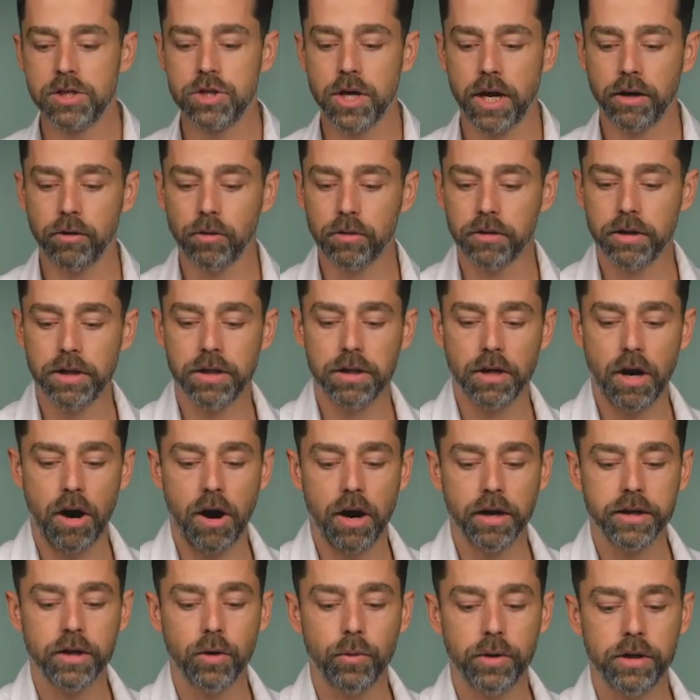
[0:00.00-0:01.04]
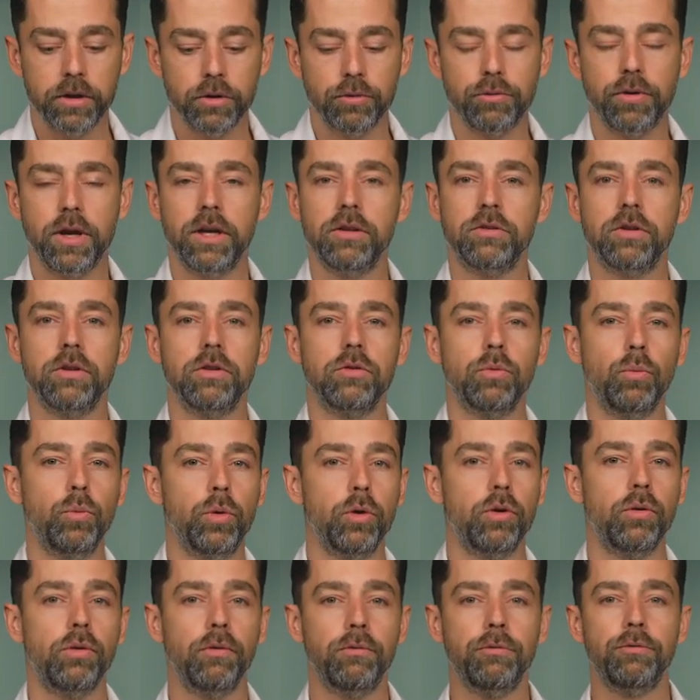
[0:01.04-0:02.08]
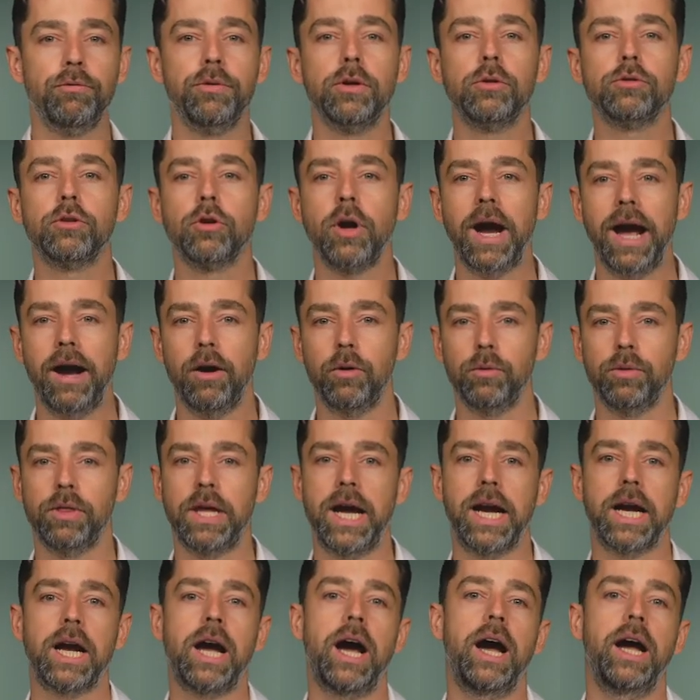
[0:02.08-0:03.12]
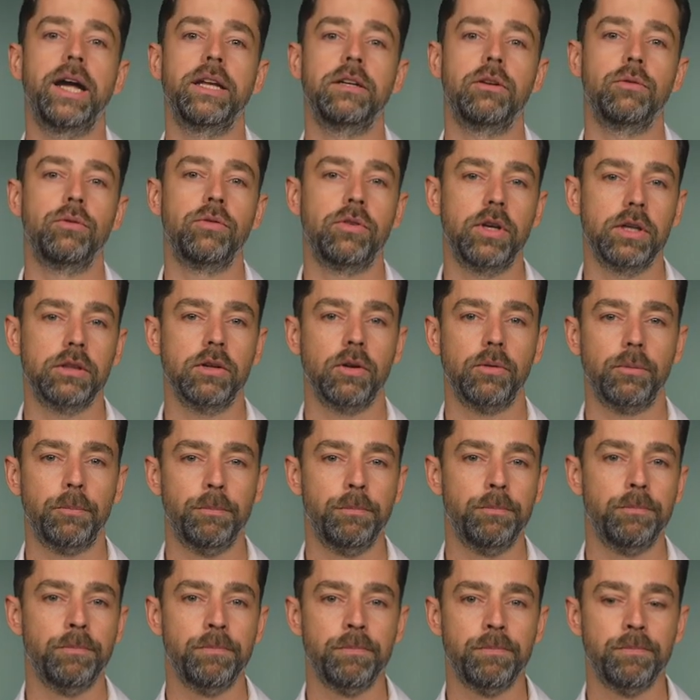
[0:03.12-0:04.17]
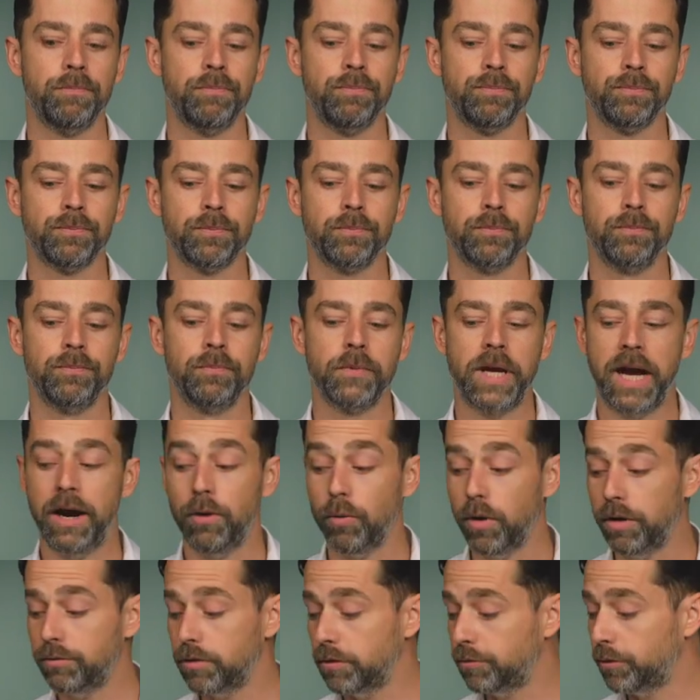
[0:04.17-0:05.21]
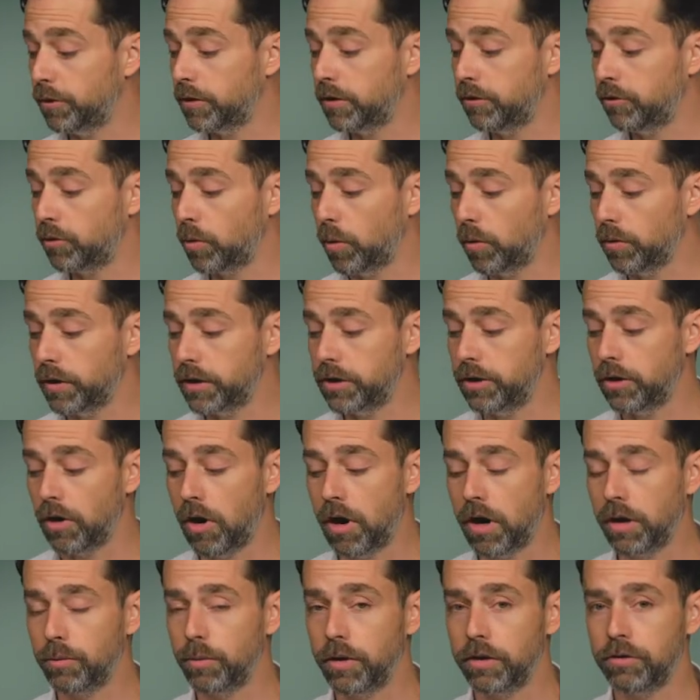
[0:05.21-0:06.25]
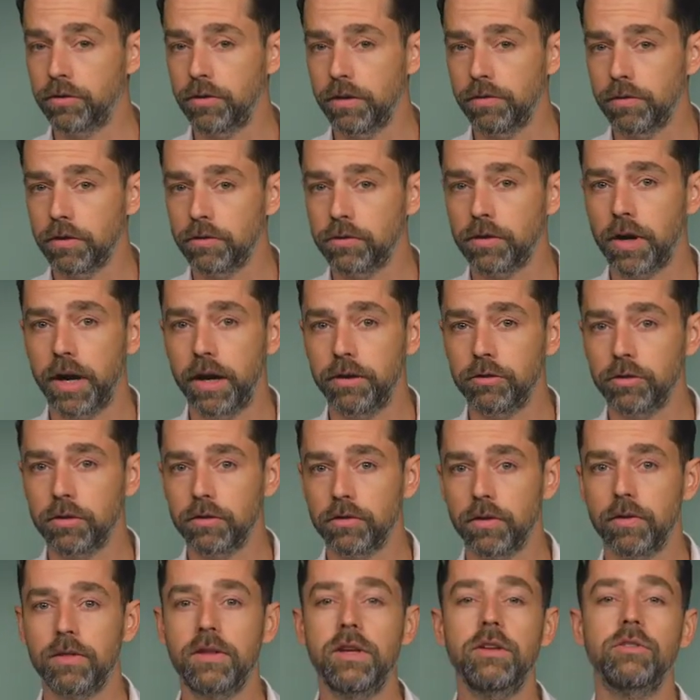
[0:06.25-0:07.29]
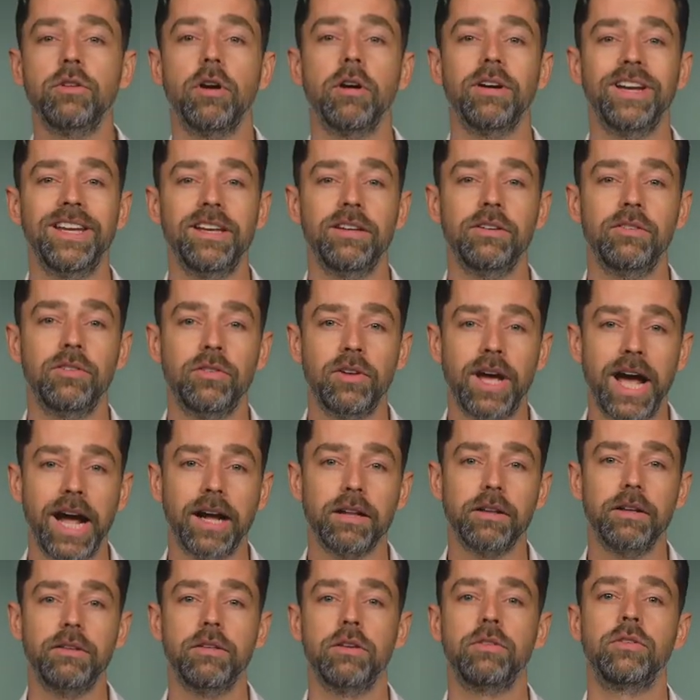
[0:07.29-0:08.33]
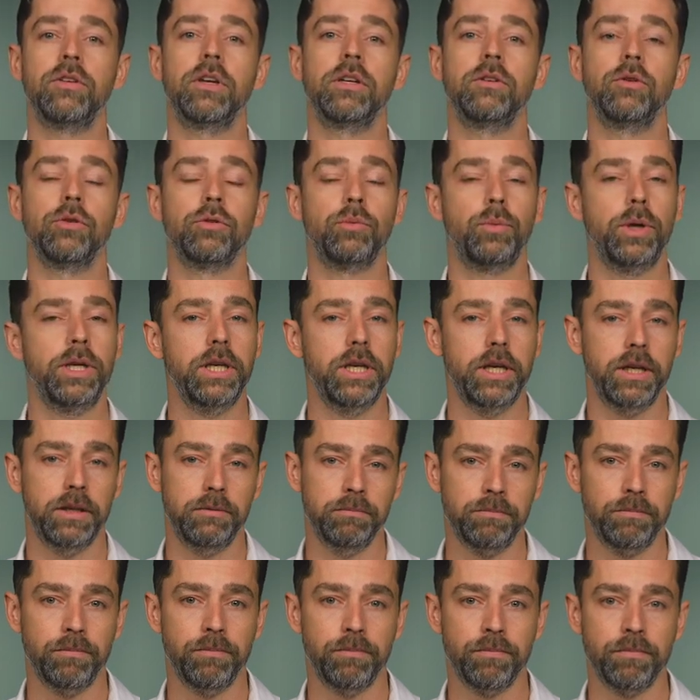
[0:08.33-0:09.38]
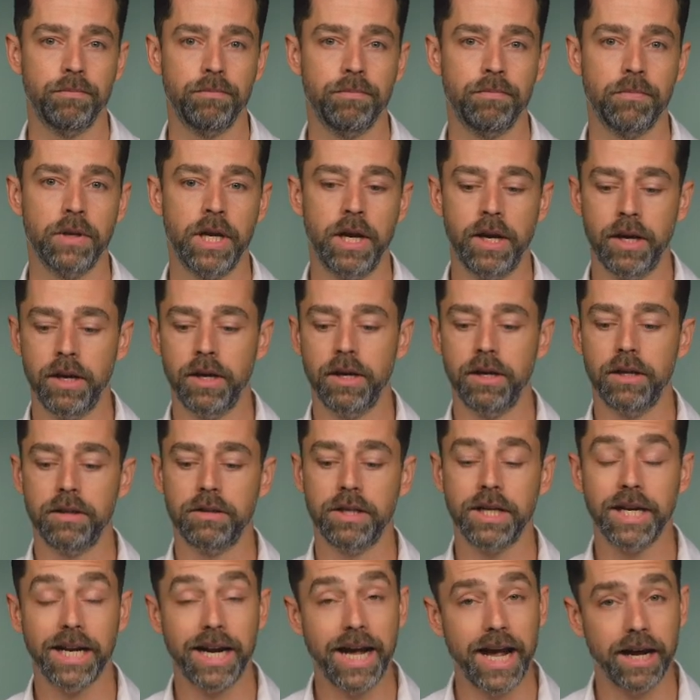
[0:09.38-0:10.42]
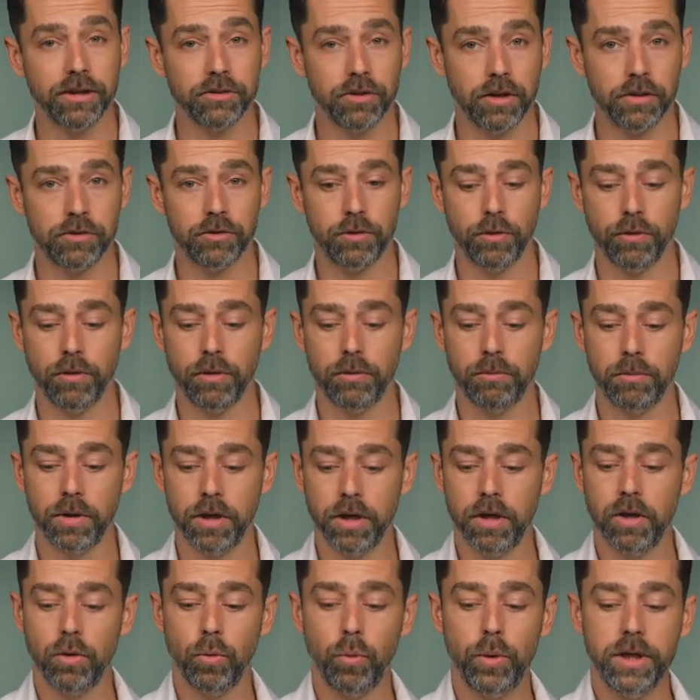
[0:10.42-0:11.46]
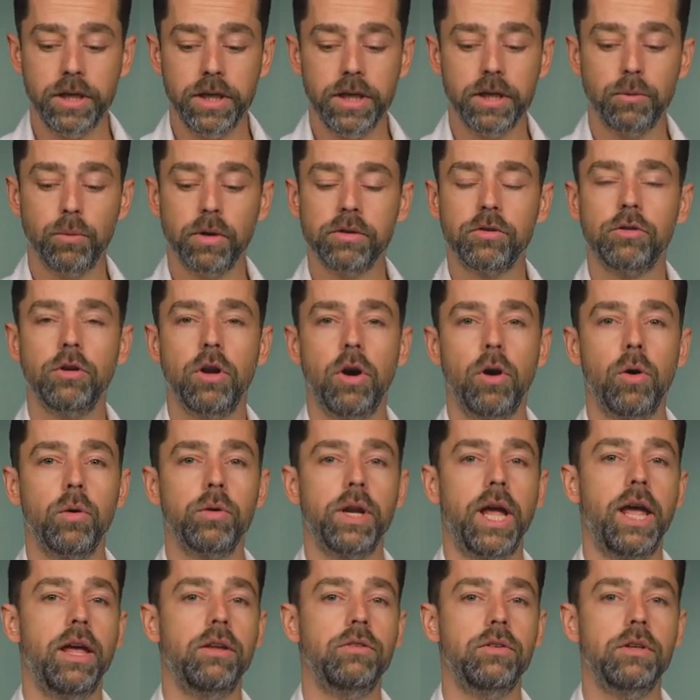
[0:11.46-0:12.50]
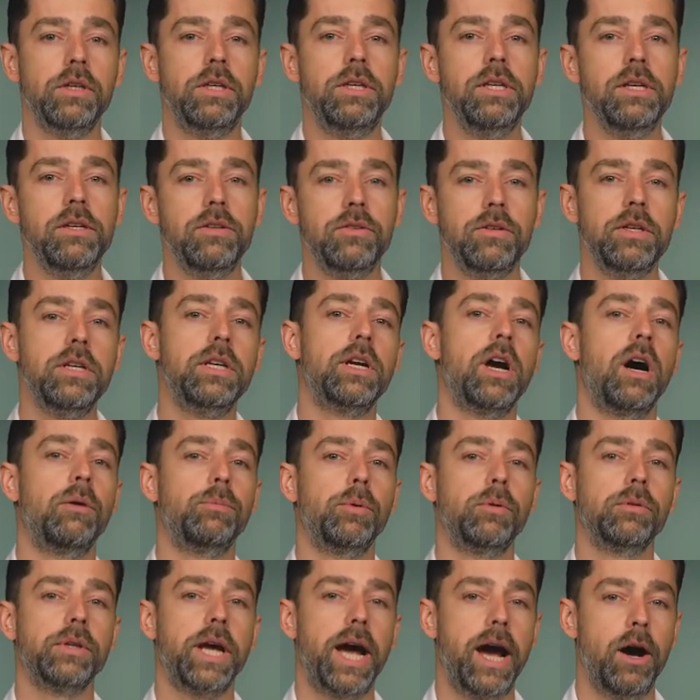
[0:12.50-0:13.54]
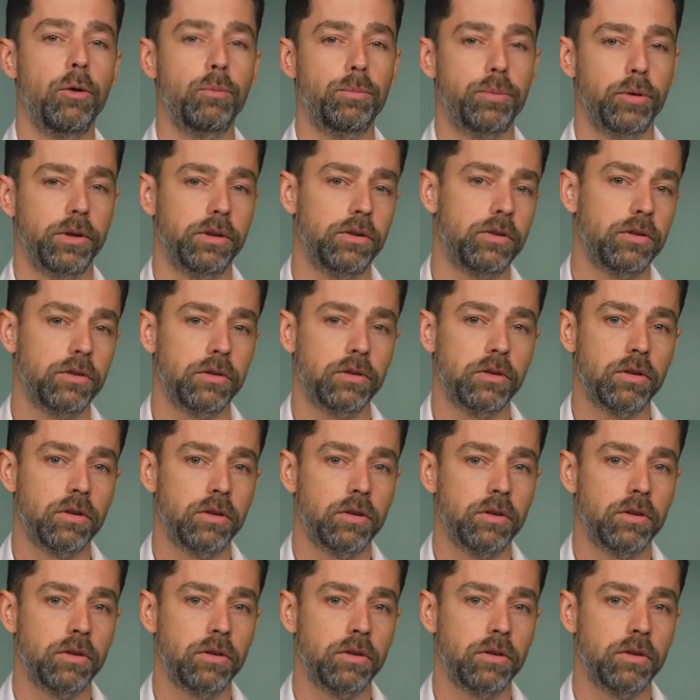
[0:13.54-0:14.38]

generally, audio interfaces will filter out that kind of signal. However, for controlling your hardware synthesizers, these are exactly the signals we need. To get access to them, we need what's known as D C-coupled outputs.